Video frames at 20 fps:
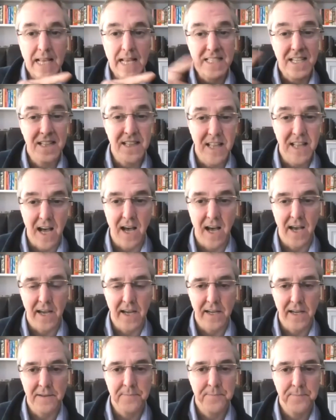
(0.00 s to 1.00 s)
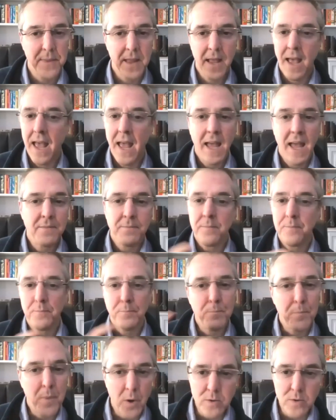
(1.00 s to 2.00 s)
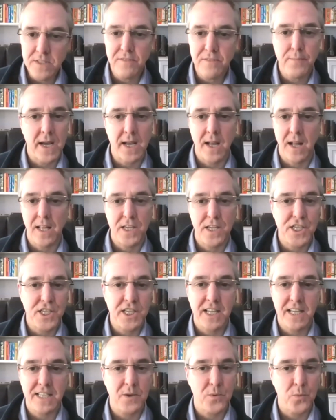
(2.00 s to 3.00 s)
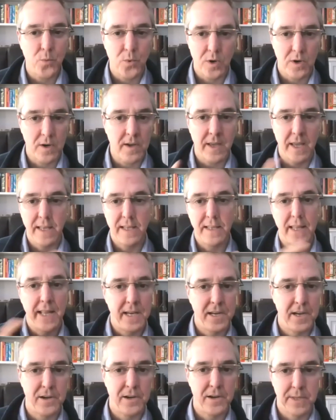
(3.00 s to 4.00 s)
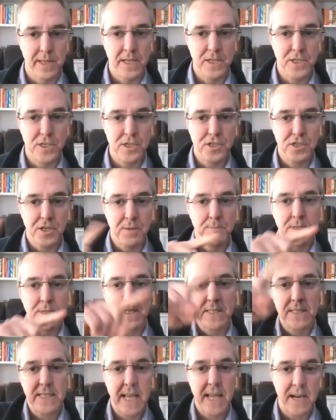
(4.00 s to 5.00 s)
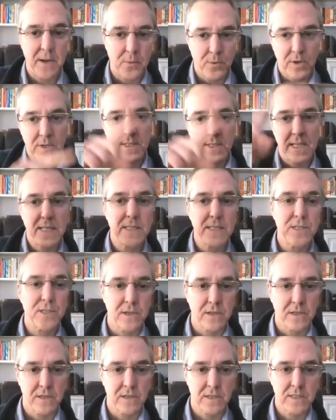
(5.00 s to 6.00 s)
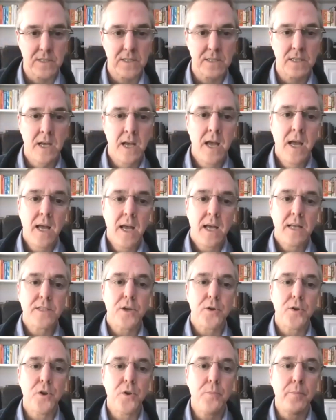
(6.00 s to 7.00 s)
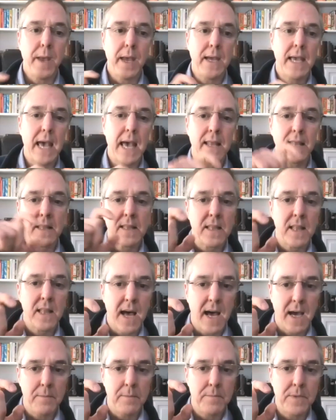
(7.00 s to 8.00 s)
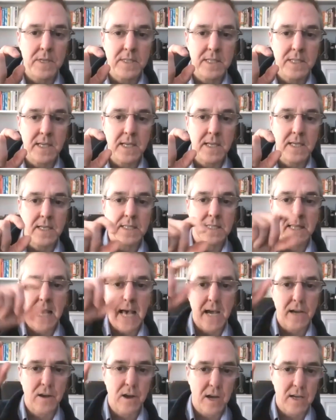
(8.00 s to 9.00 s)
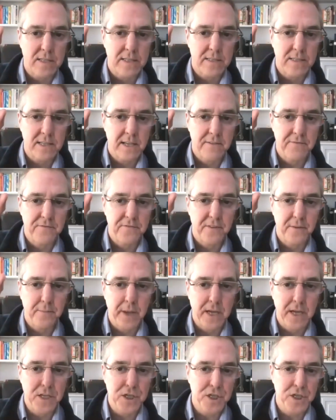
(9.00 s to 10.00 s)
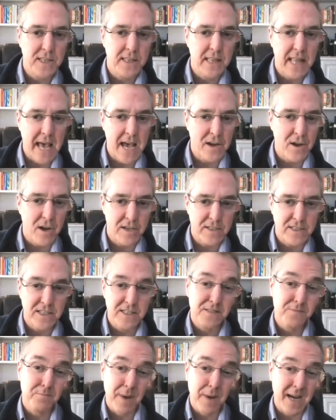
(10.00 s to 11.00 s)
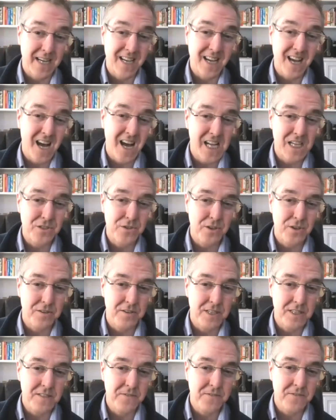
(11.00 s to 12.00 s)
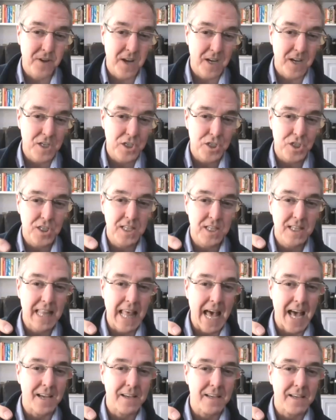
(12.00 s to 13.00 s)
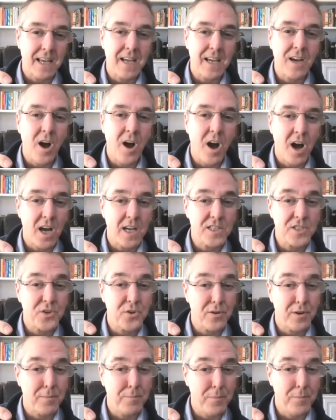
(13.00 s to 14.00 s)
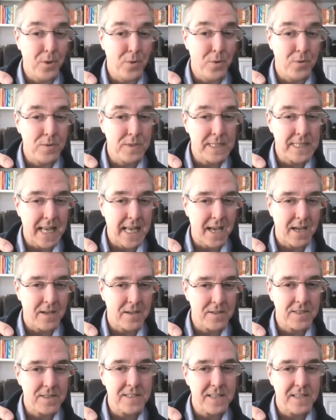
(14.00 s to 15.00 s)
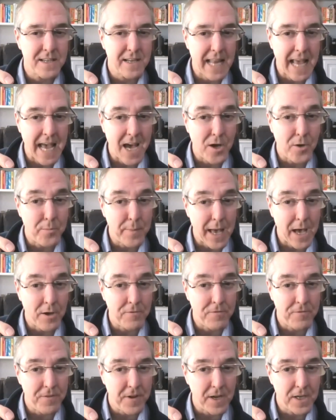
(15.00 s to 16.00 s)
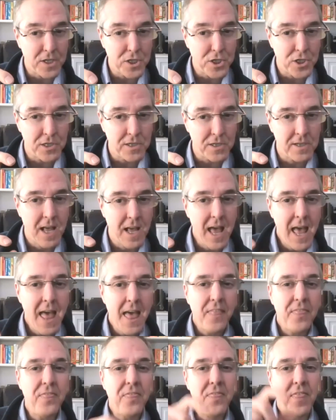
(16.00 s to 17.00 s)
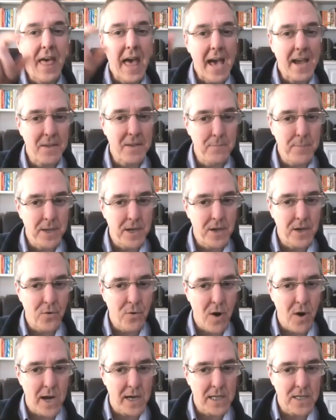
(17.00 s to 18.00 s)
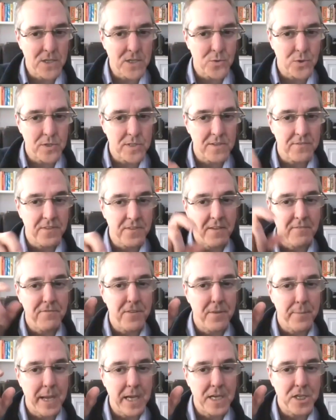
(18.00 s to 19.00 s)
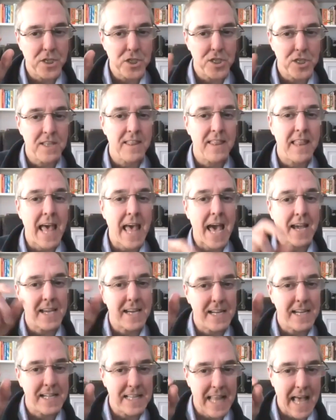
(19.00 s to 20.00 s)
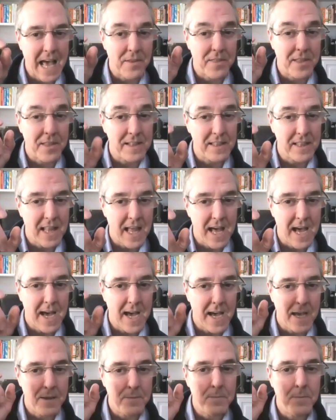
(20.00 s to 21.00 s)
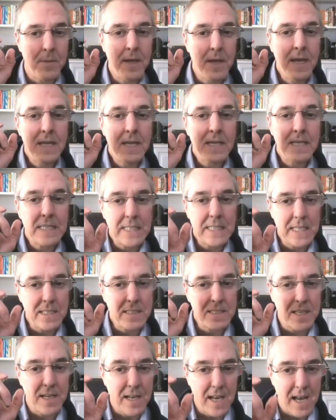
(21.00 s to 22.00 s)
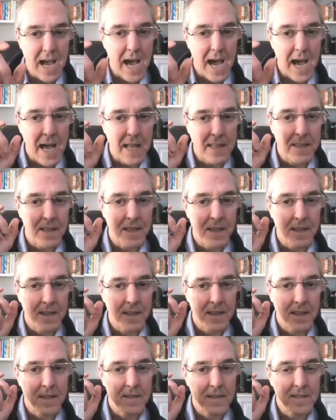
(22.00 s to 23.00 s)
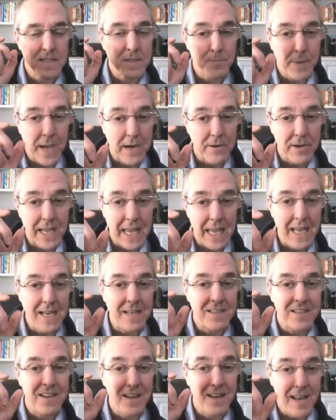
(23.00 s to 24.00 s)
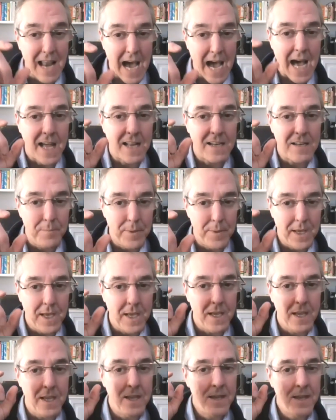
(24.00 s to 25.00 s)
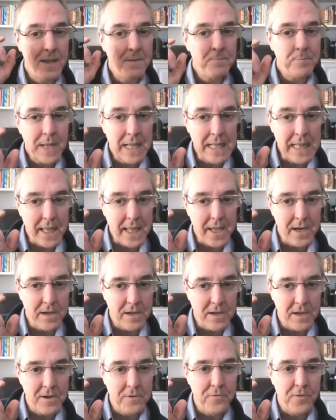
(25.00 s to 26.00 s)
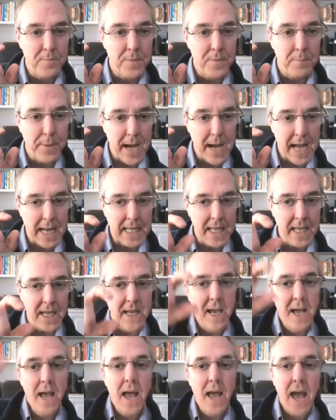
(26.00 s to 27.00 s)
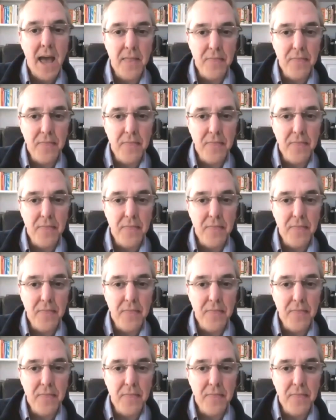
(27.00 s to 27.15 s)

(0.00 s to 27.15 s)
And that's a line. Most of biology doesn't work in linear relationships. Instead, it works in circles. And so you may get Lyme disease, that causes inflammation, that causes mitochondrial dysfunction, that can cause your immune cells to now malfunction. That can be a chronic source of inflammation. That can allow the Lyme disease to not, the spirochete to not be cleared from the body.